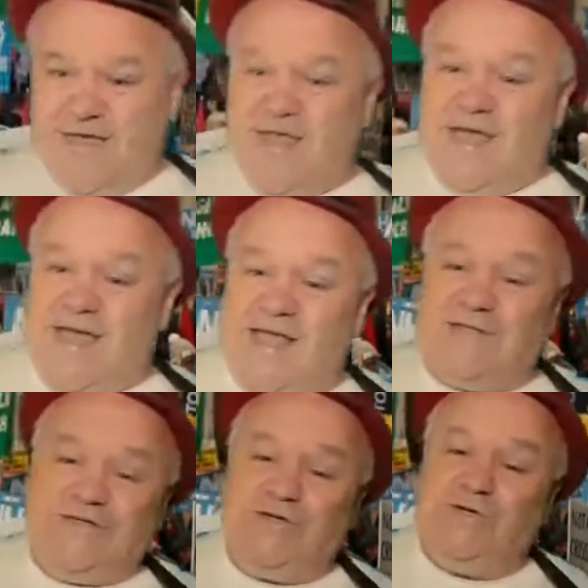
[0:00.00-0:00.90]

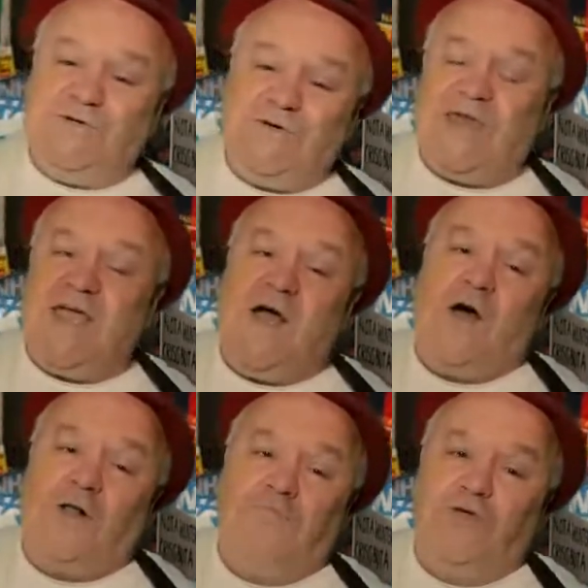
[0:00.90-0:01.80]
into the
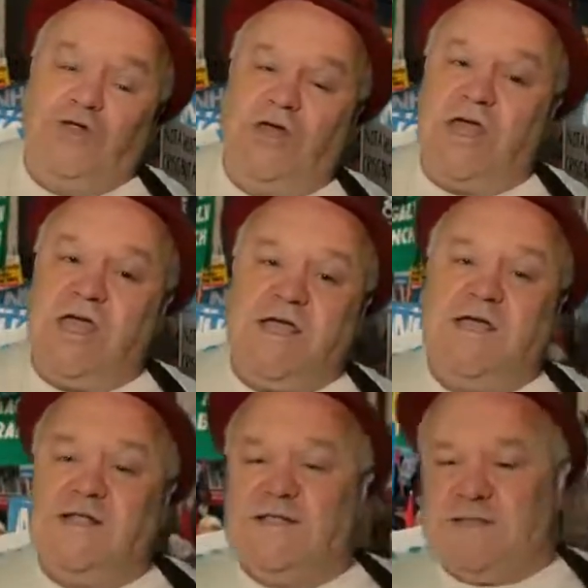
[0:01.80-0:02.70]
old
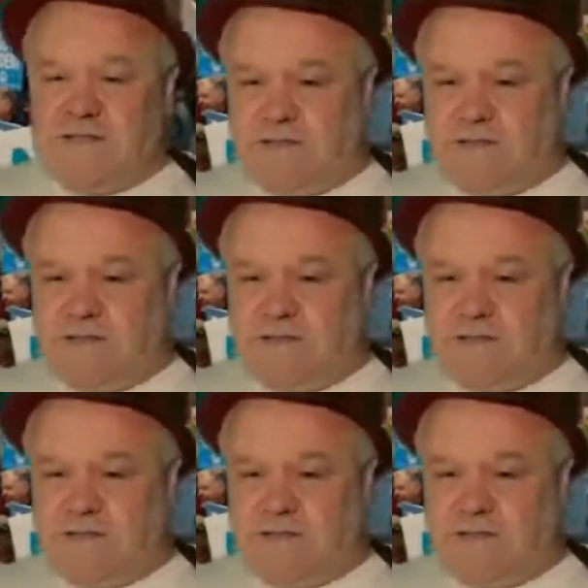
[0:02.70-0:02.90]
machine.